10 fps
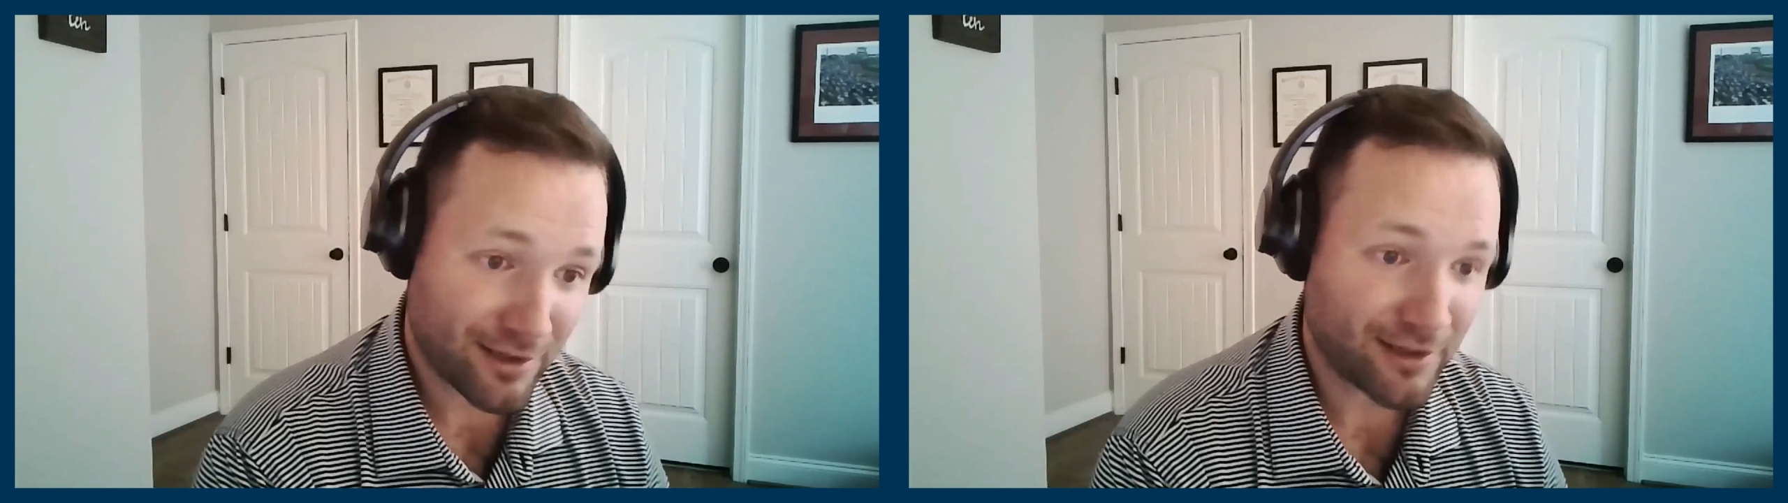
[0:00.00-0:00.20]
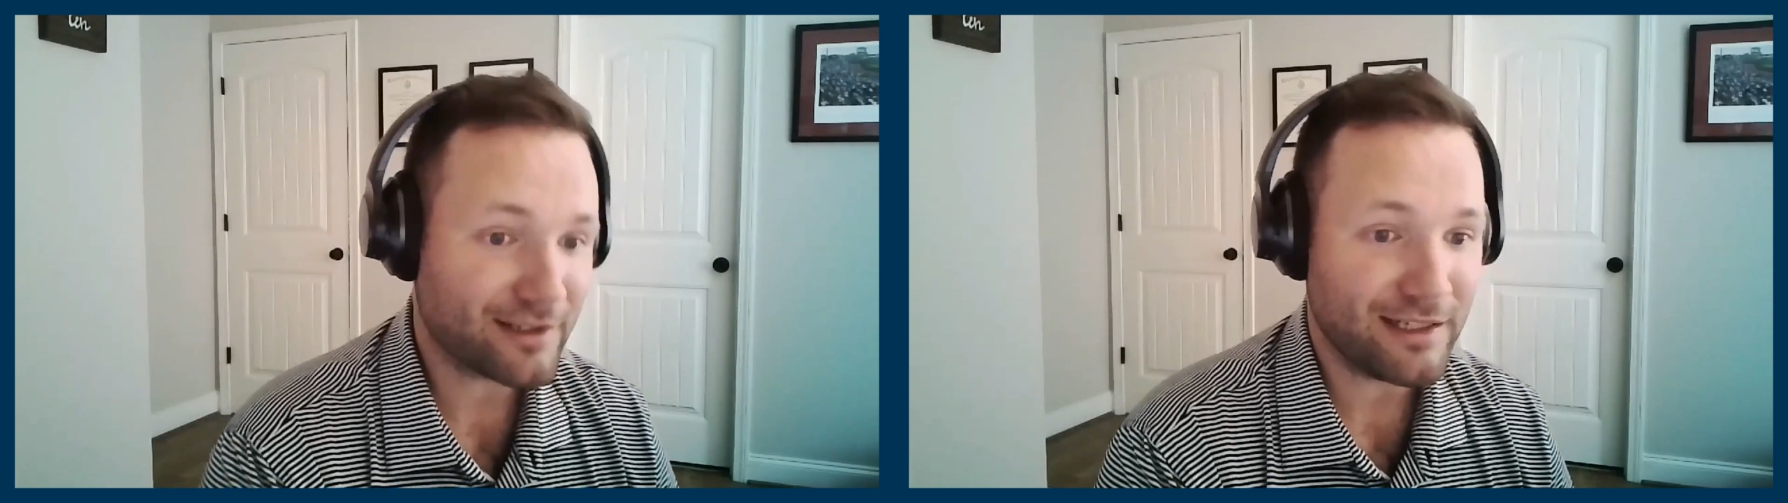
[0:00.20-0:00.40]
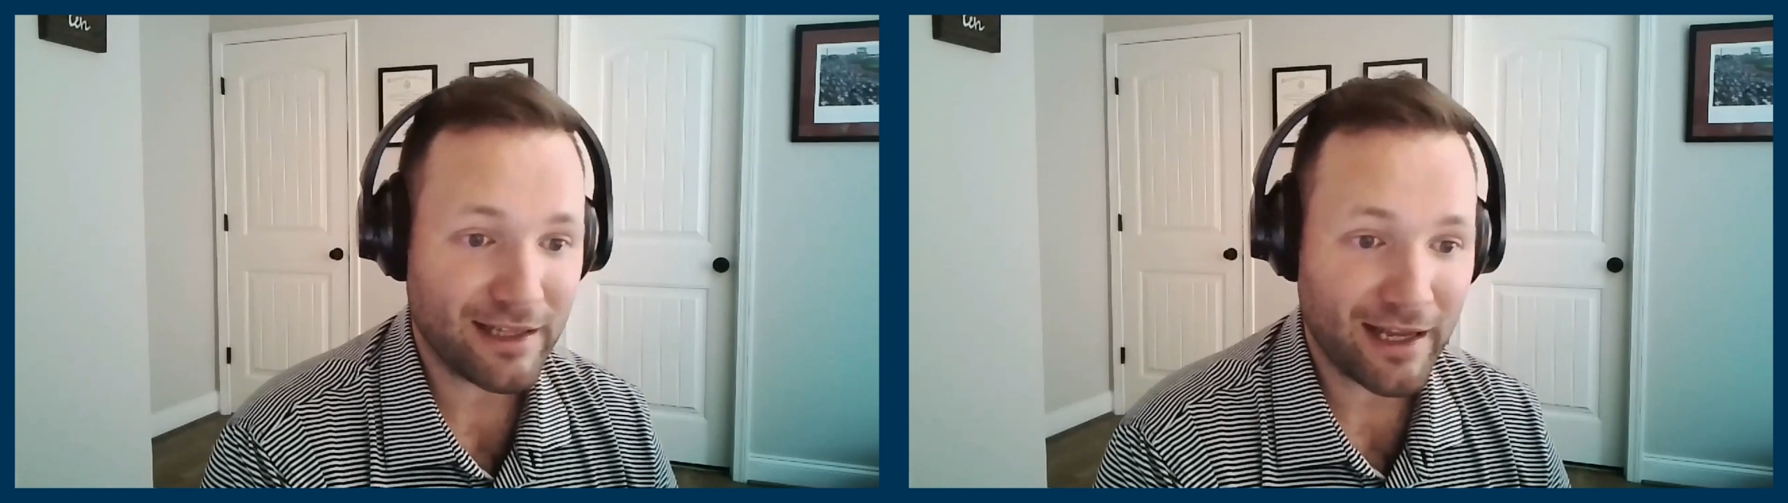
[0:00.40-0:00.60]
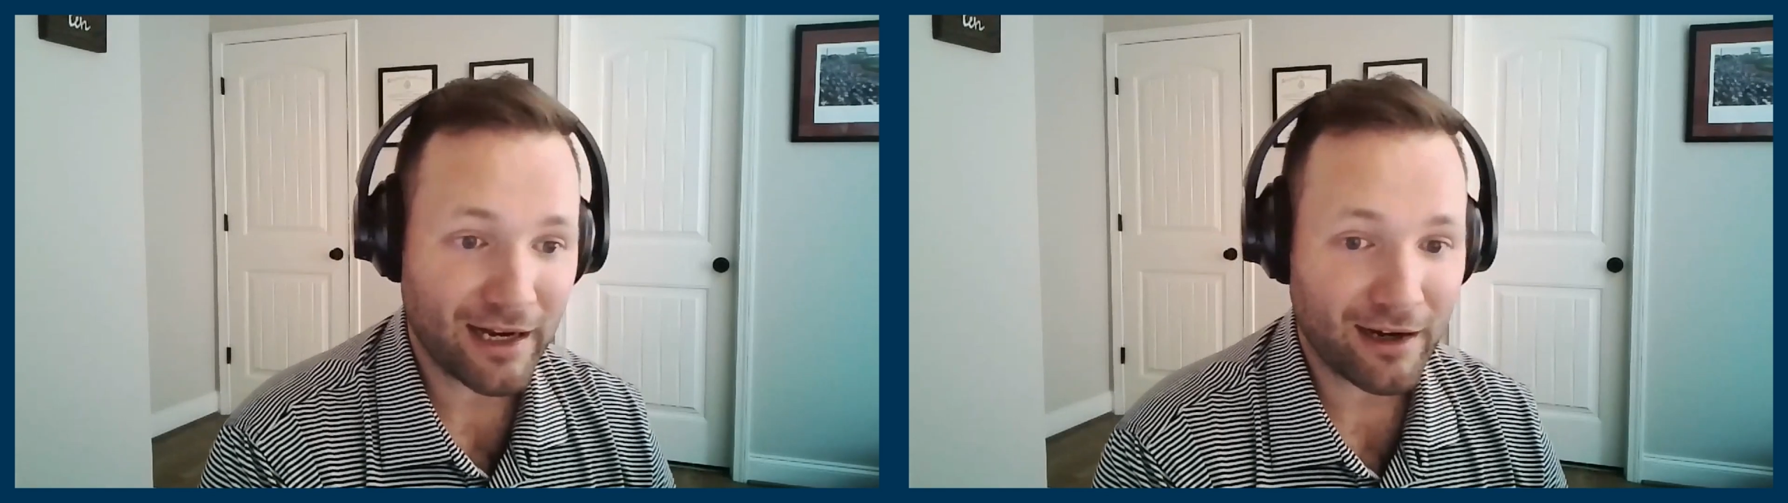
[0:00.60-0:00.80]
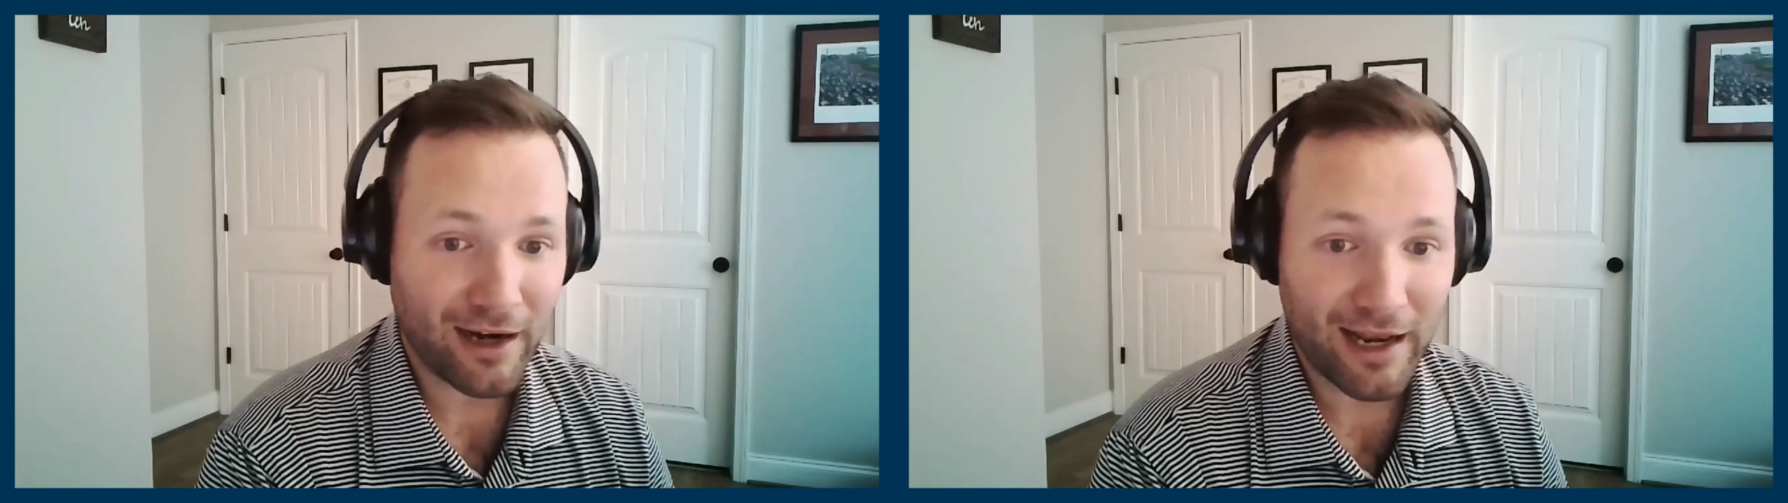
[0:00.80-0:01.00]
took a seat
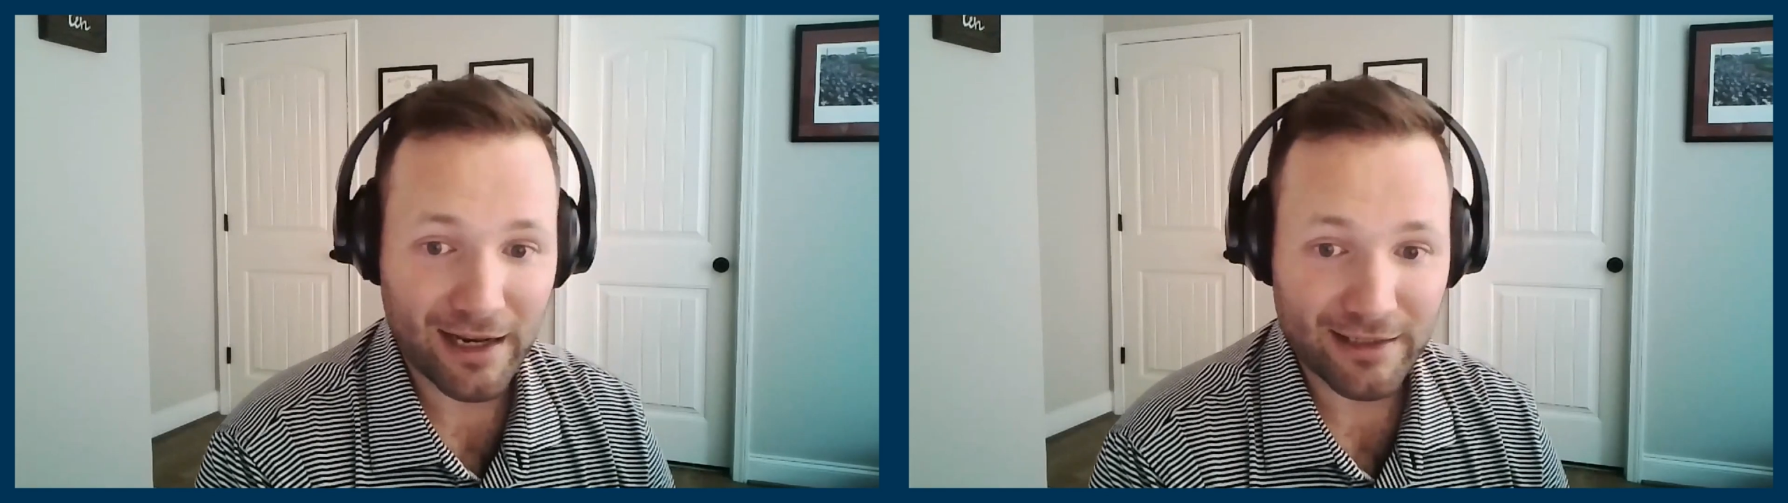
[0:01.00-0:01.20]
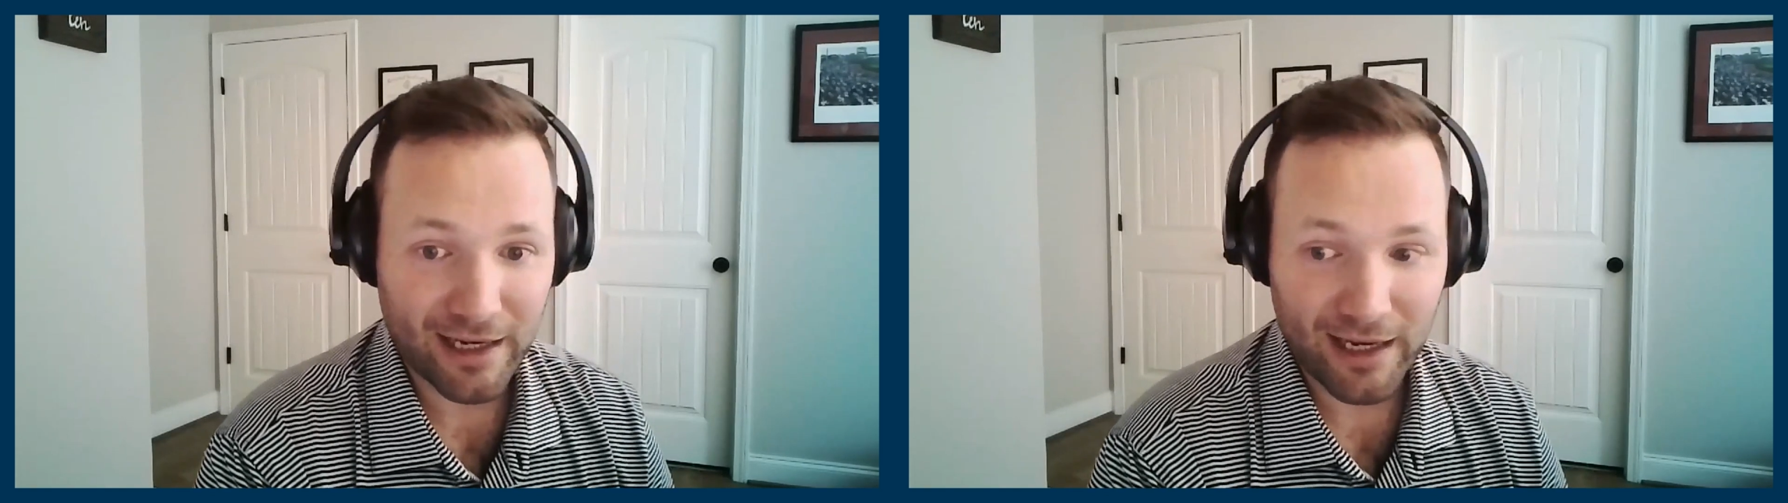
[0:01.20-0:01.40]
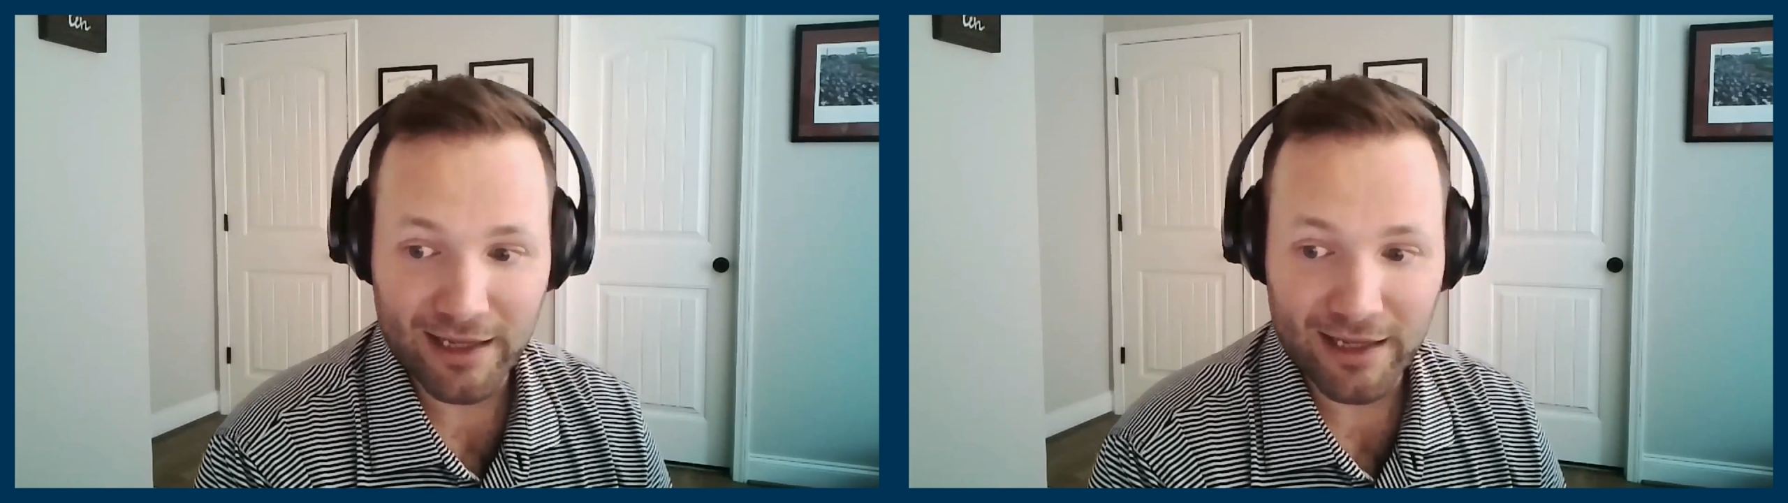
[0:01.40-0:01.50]
there and I said,